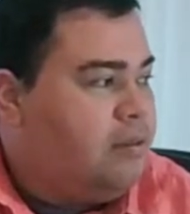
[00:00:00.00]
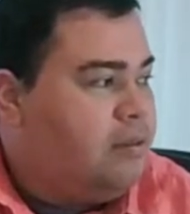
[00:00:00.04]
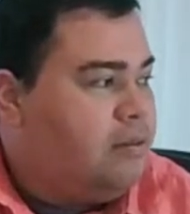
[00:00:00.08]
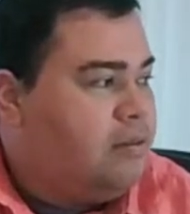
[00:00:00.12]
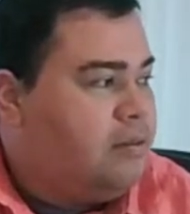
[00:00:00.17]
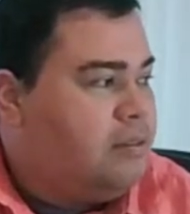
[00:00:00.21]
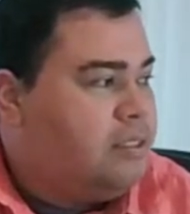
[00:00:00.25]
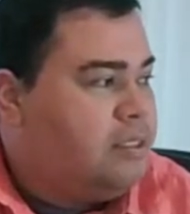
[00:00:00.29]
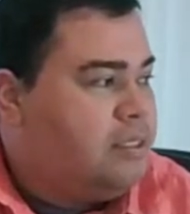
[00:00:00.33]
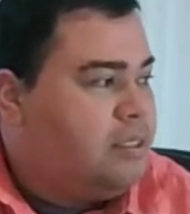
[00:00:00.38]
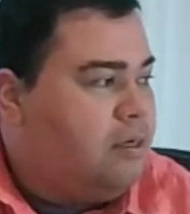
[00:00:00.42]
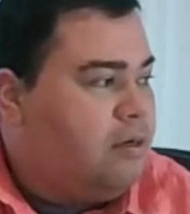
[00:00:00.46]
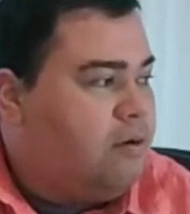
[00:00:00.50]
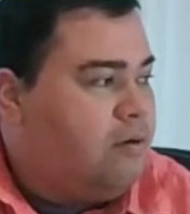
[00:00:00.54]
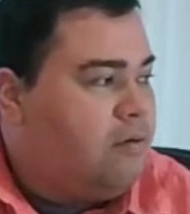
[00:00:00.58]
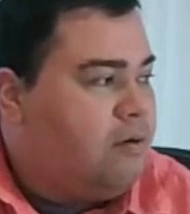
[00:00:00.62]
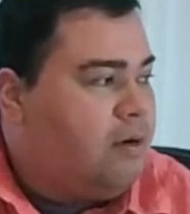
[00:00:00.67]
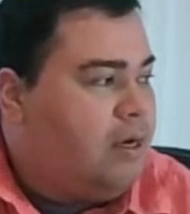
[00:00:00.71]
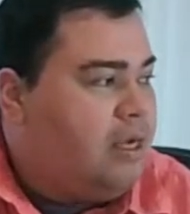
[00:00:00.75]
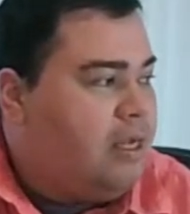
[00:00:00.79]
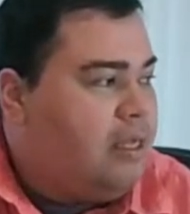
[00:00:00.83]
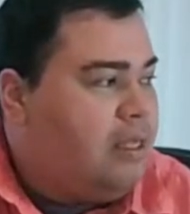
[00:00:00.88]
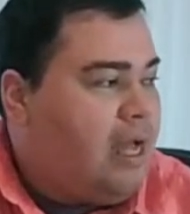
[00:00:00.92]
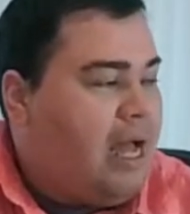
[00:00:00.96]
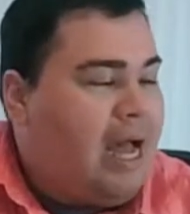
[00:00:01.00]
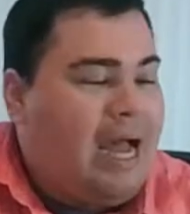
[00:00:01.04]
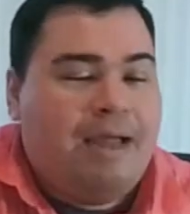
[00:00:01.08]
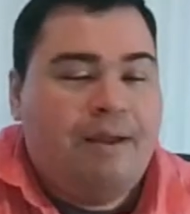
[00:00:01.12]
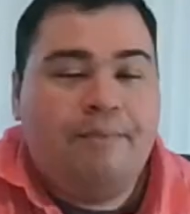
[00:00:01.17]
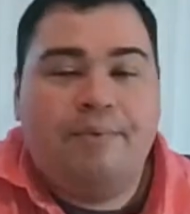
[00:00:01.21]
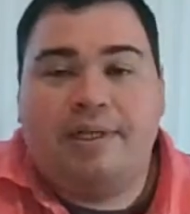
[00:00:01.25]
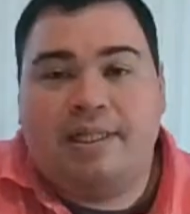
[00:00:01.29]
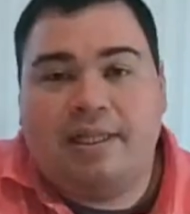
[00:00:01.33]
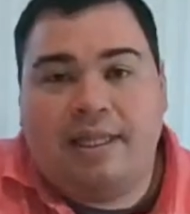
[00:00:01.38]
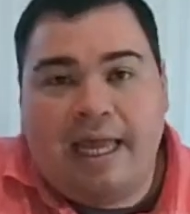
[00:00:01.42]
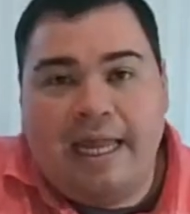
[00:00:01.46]
So I
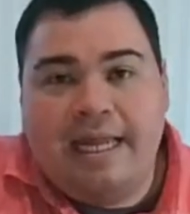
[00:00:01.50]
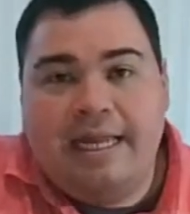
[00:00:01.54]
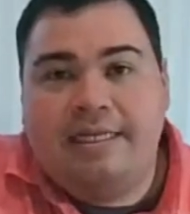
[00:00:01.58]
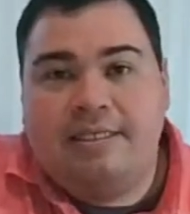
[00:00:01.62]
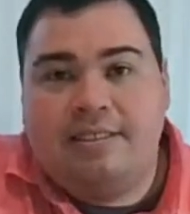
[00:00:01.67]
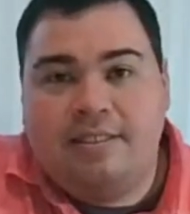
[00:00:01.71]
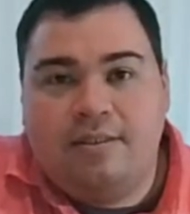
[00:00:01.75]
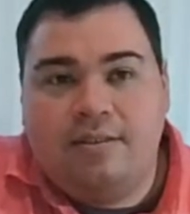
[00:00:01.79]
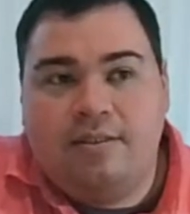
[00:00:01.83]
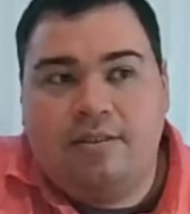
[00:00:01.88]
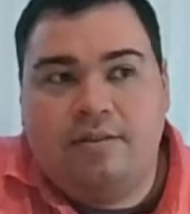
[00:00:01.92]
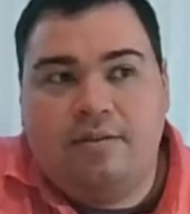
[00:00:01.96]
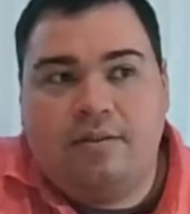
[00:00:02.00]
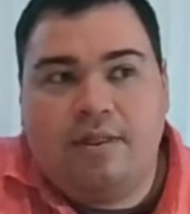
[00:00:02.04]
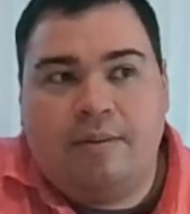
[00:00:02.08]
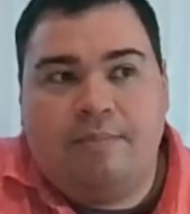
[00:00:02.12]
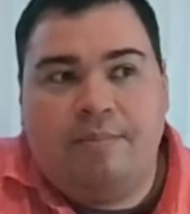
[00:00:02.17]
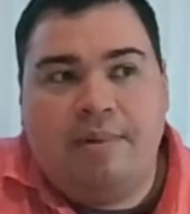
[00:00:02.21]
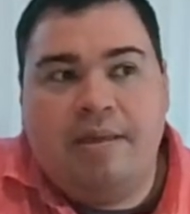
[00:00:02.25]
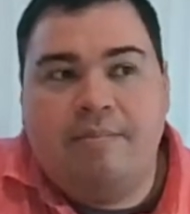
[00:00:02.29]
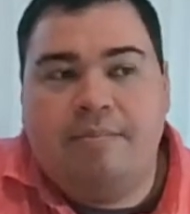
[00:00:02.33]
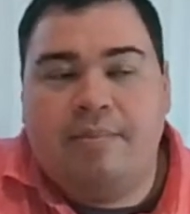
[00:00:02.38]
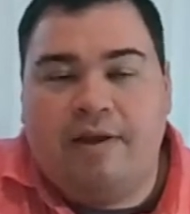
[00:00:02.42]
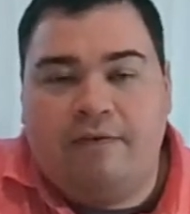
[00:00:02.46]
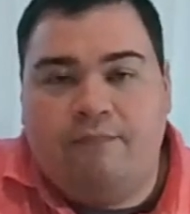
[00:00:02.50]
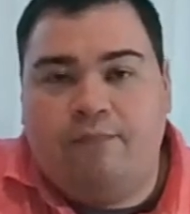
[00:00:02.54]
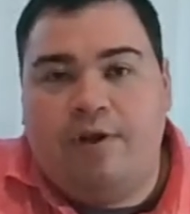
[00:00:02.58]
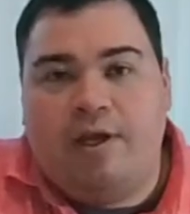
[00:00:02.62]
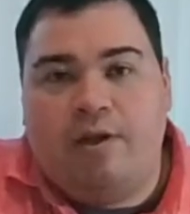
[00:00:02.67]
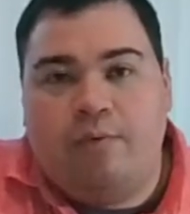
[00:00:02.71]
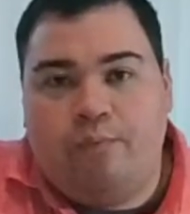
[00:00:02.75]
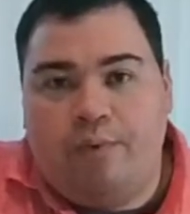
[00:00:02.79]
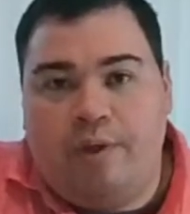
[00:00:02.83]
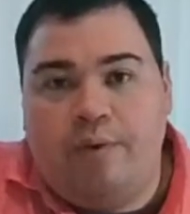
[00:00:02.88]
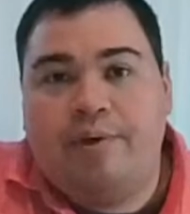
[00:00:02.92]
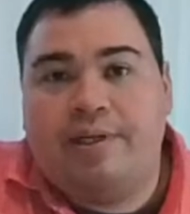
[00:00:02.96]
would like to, like me and my
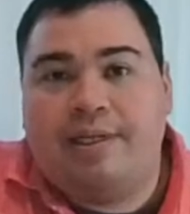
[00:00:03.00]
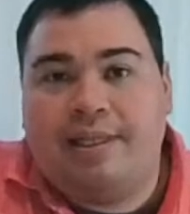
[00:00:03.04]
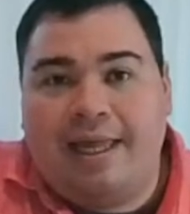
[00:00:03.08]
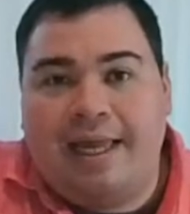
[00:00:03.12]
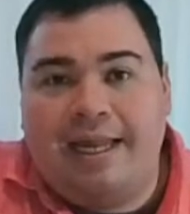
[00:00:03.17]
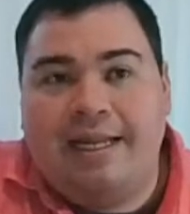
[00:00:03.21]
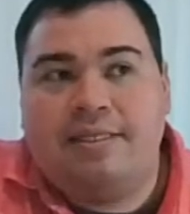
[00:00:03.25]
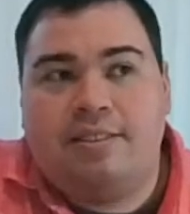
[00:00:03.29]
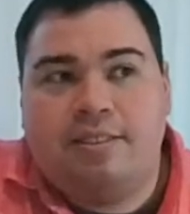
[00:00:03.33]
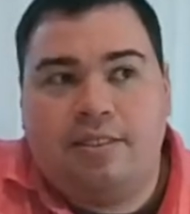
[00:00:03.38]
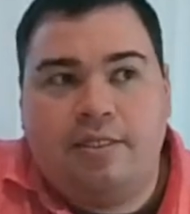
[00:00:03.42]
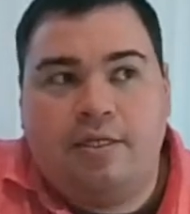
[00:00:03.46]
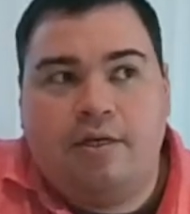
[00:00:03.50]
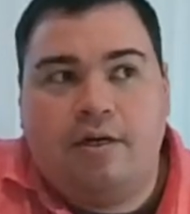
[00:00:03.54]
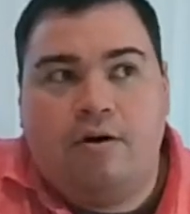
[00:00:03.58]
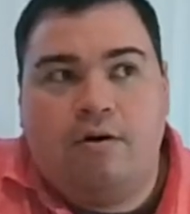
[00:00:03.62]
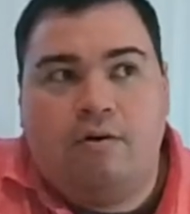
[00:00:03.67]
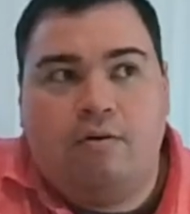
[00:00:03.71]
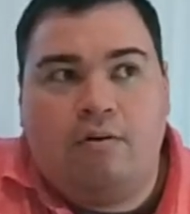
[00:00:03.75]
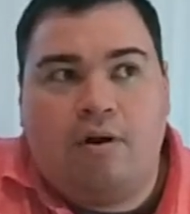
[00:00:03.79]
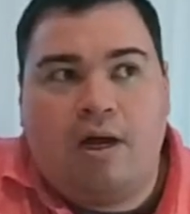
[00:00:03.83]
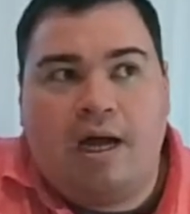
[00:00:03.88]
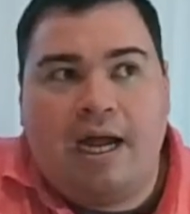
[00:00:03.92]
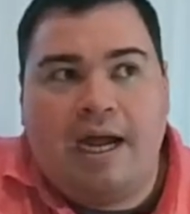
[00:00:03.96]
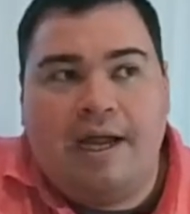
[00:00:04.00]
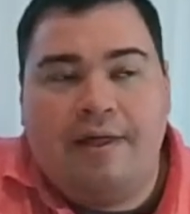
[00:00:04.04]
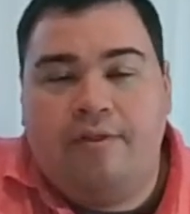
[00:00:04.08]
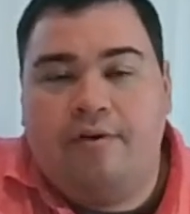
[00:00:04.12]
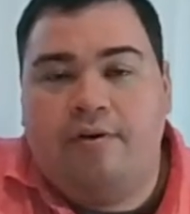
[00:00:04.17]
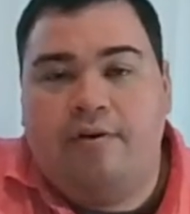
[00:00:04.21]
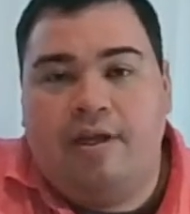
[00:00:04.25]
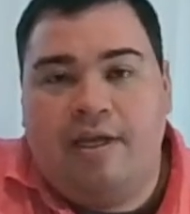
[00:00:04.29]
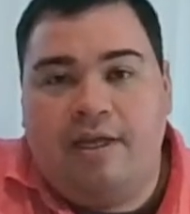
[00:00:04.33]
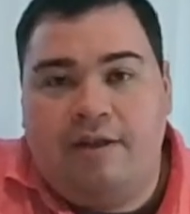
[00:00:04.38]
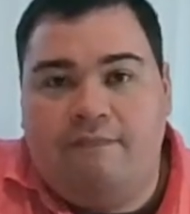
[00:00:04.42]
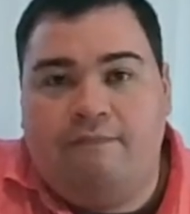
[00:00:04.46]
friend, we would like to go
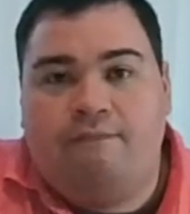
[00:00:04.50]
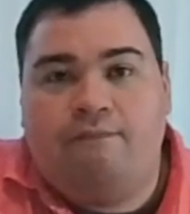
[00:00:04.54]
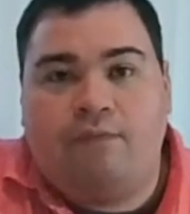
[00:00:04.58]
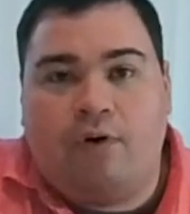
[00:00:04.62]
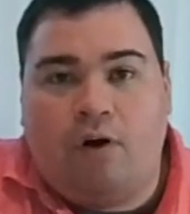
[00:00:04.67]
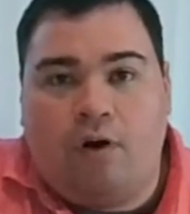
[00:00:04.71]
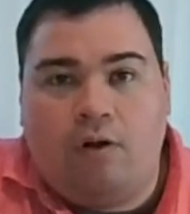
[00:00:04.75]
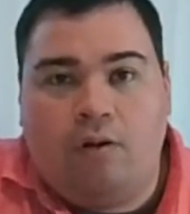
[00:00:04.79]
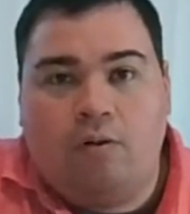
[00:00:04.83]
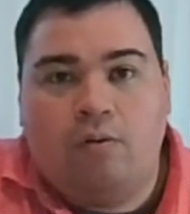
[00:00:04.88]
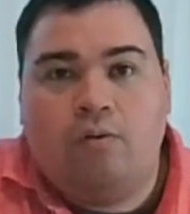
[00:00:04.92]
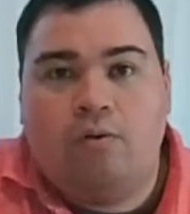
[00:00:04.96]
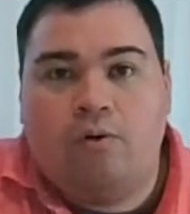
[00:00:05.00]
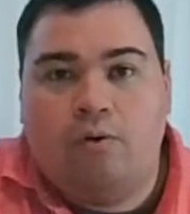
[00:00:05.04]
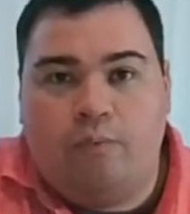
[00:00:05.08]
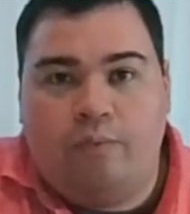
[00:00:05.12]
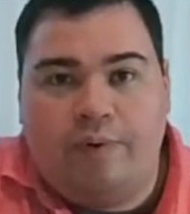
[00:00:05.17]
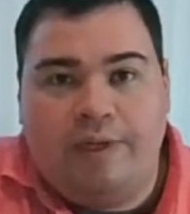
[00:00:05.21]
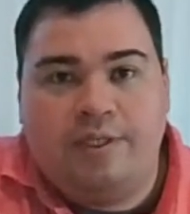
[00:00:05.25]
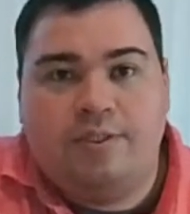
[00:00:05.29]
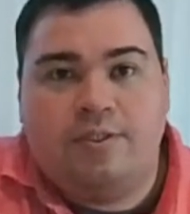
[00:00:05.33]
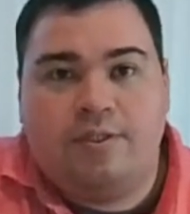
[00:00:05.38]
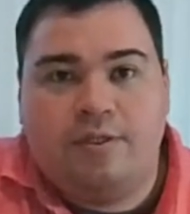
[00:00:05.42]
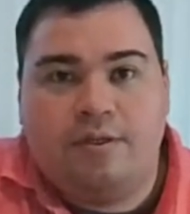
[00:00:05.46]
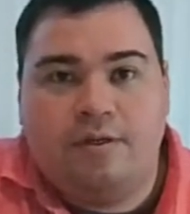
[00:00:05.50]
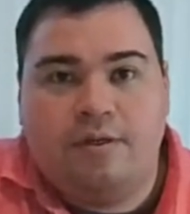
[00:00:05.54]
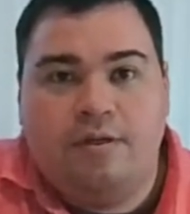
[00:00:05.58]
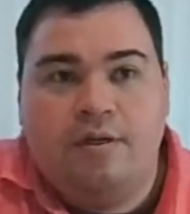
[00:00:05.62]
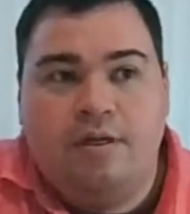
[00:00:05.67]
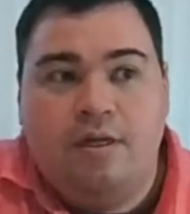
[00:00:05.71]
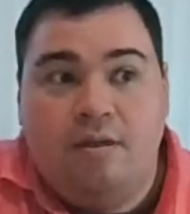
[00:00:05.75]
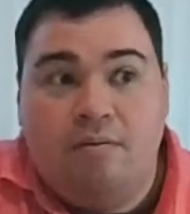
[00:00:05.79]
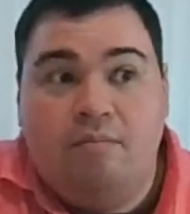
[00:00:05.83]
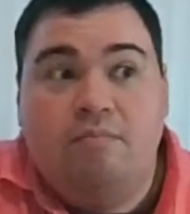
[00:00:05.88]
either in fall or winter.